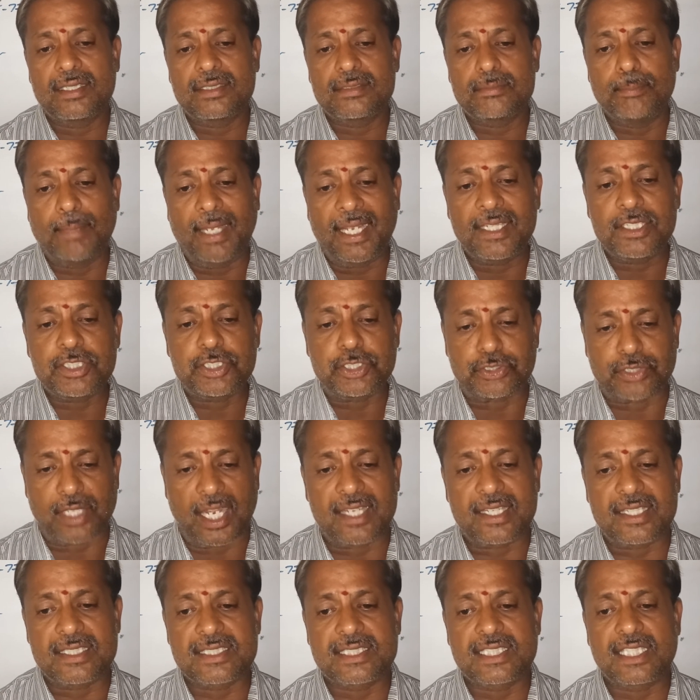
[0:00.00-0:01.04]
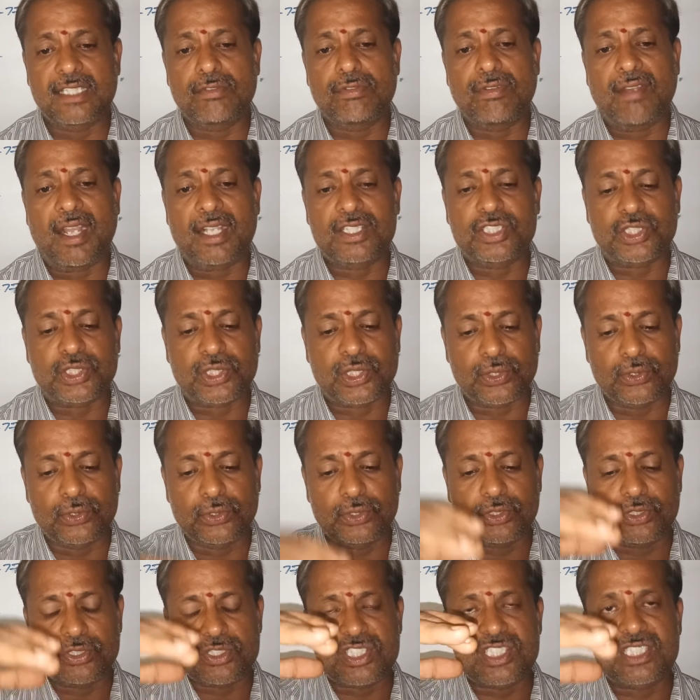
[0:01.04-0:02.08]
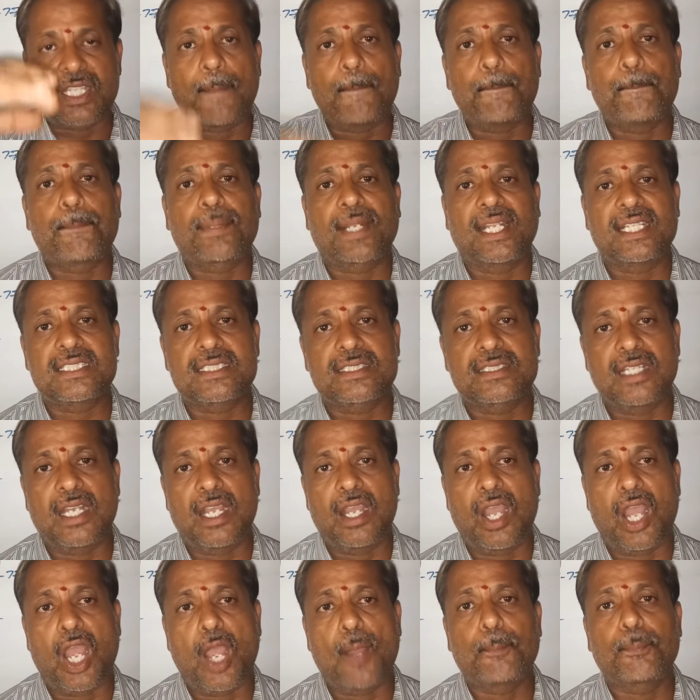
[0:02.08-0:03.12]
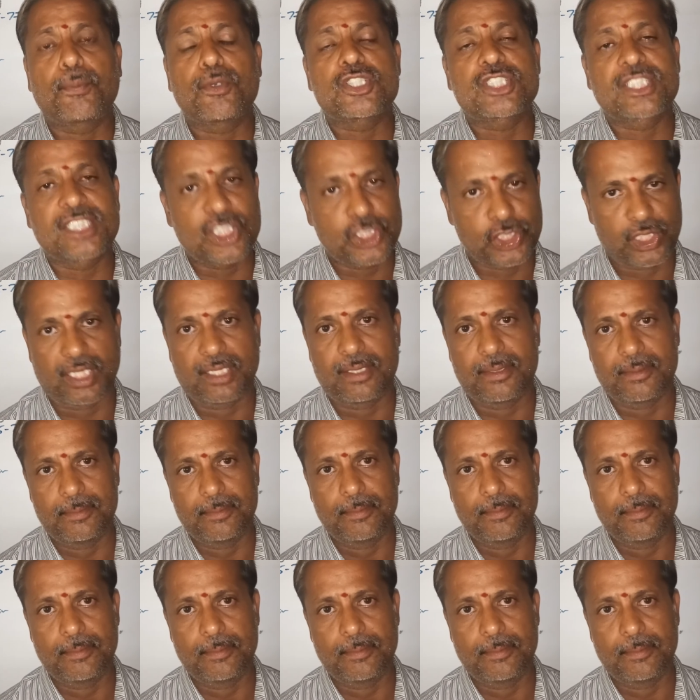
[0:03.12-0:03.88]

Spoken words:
main strategy was to suppress the opposition.